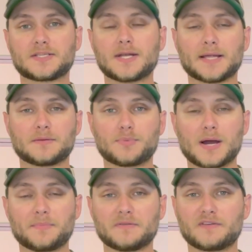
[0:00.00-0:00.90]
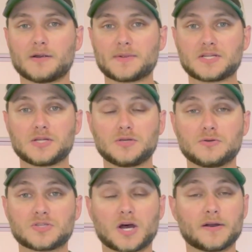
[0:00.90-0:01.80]
not the proper environment to
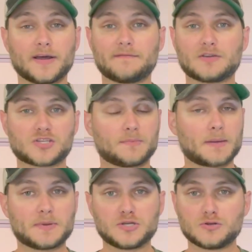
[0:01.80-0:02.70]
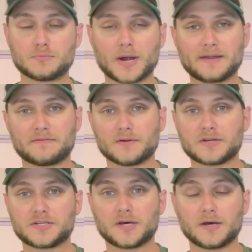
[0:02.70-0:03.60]
use our night vision. It might be too bright for
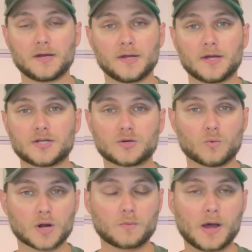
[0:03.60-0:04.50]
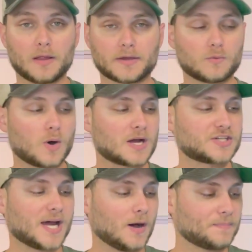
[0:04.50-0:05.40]
it to work well. It could
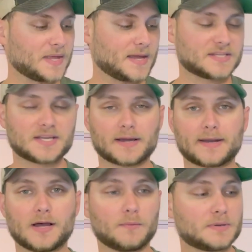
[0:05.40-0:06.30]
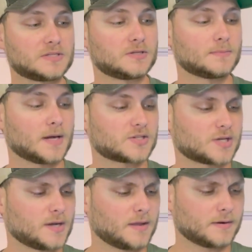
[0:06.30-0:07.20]
wash out, and that's not going to help us too much.
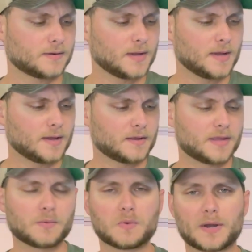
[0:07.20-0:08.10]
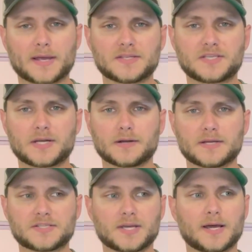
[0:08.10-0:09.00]
Another thing we want to consider
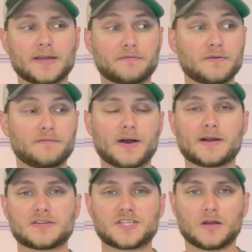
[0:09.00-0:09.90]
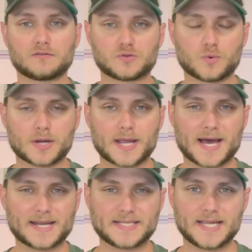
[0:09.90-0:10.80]
is if we find ourselves working
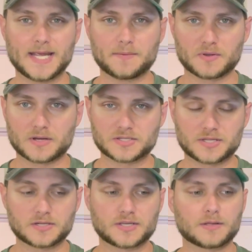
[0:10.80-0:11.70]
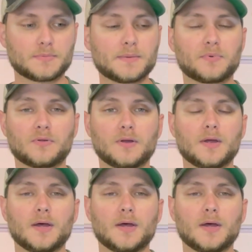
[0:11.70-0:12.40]
on a team, or there's other people